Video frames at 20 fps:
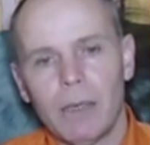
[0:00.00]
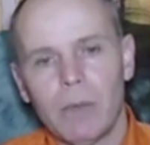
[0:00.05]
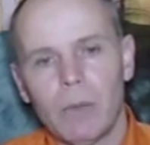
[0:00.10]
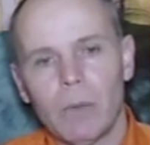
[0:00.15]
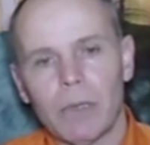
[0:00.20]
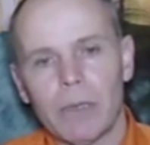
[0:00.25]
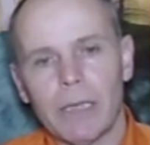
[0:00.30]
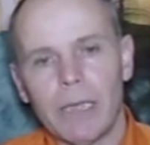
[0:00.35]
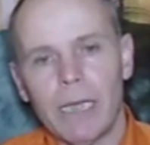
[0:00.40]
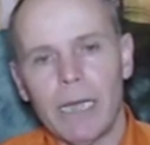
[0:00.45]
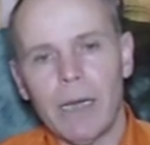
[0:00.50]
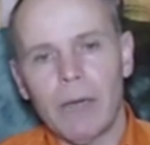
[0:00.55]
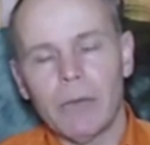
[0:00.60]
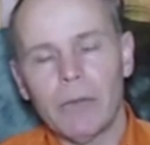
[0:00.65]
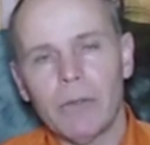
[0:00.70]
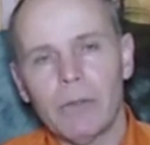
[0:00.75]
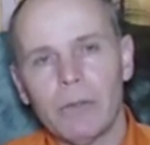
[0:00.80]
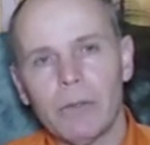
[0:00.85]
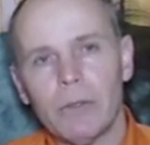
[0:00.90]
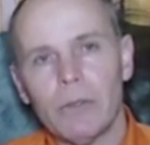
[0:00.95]

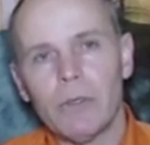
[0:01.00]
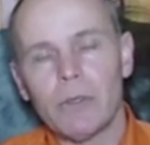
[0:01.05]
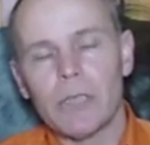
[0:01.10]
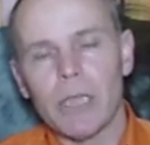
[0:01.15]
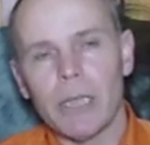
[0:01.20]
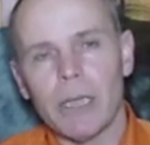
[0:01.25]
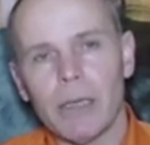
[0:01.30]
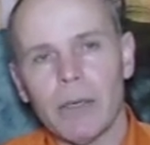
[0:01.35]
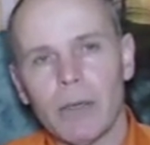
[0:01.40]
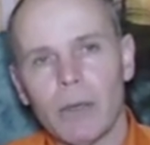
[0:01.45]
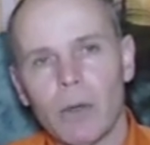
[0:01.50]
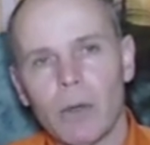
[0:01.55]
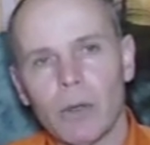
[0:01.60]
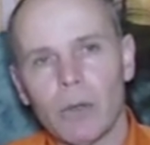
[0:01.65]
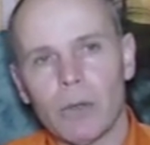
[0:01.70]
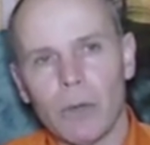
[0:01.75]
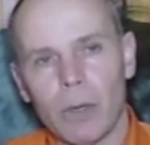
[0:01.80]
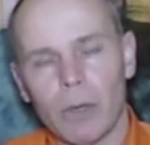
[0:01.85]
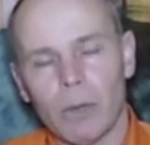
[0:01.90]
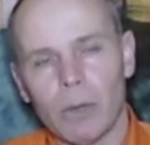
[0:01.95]
without losing
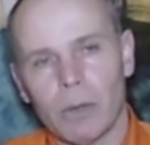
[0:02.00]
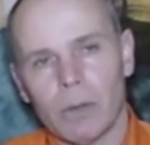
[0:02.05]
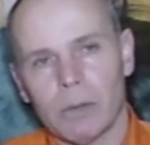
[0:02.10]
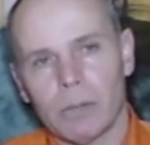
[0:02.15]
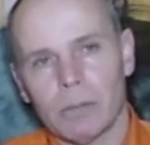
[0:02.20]
control.